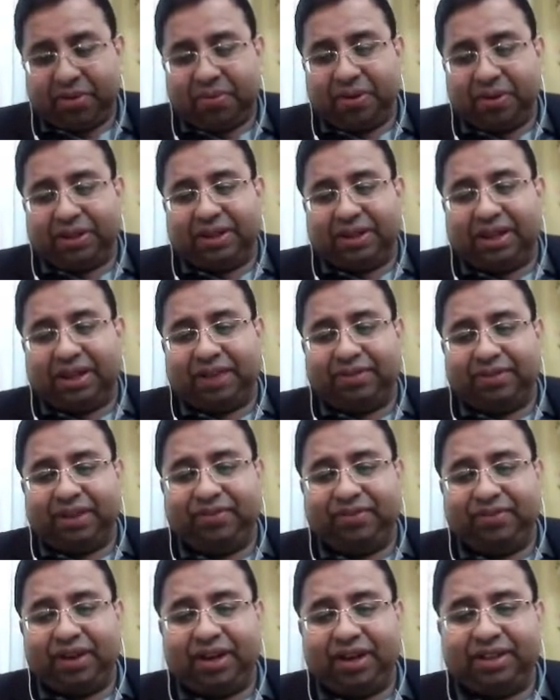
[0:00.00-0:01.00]
Whether they have the
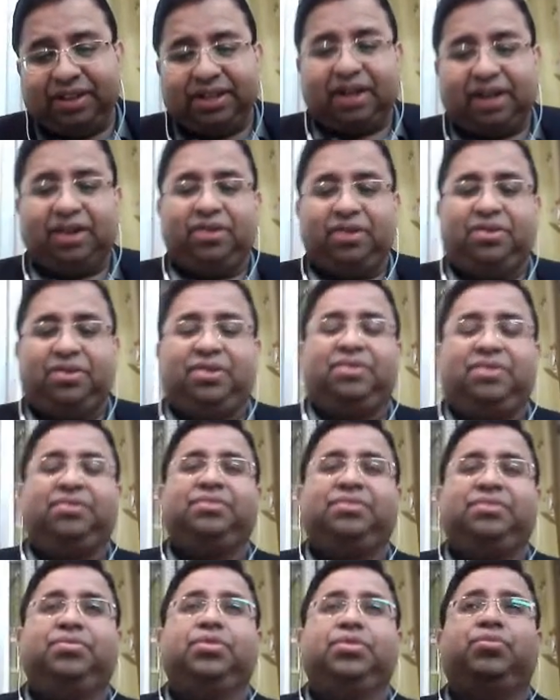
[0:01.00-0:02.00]
affiliated journal or
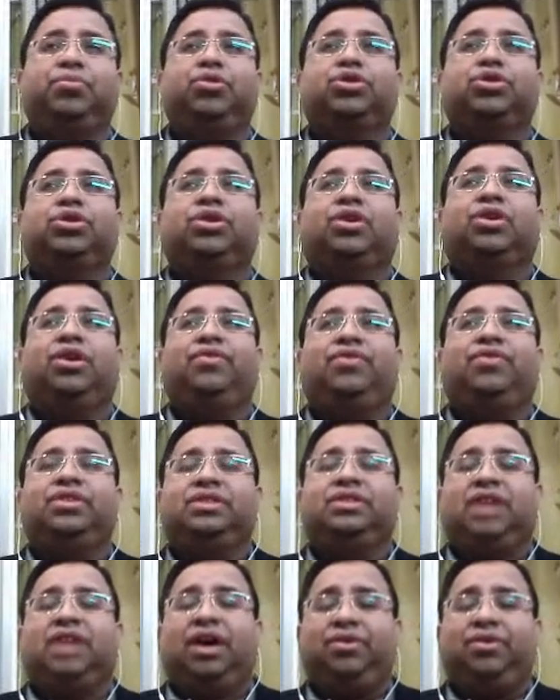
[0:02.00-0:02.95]
not. Most of the conference